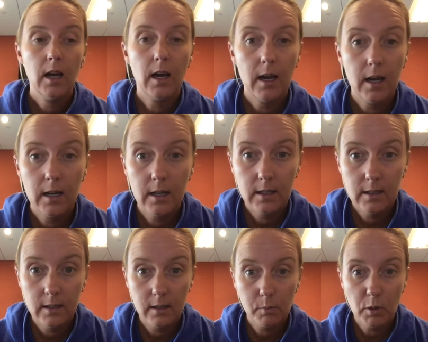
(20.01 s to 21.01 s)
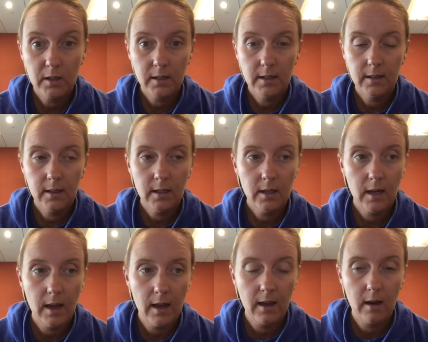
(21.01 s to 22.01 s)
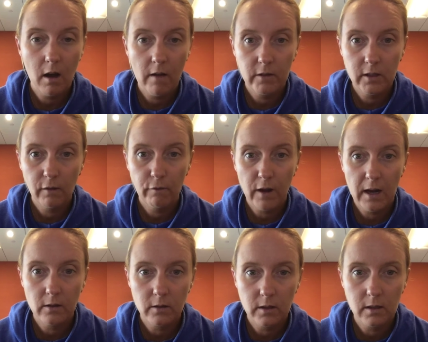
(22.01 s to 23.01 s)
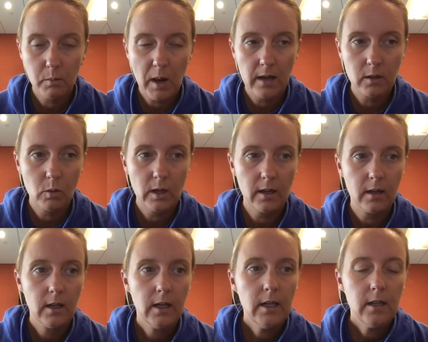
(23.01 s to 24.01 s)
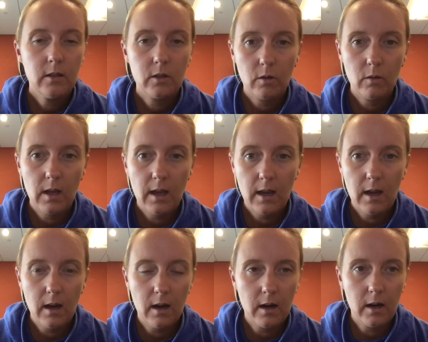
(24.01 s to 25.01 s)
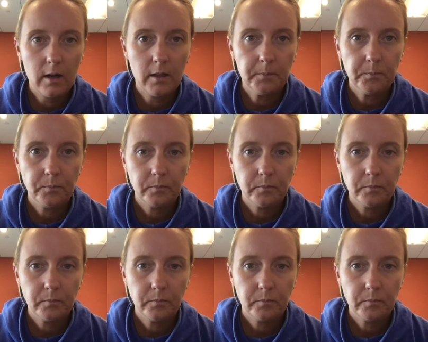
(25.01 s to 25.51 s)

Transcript: hard spring season and obviously finals this past week. So they are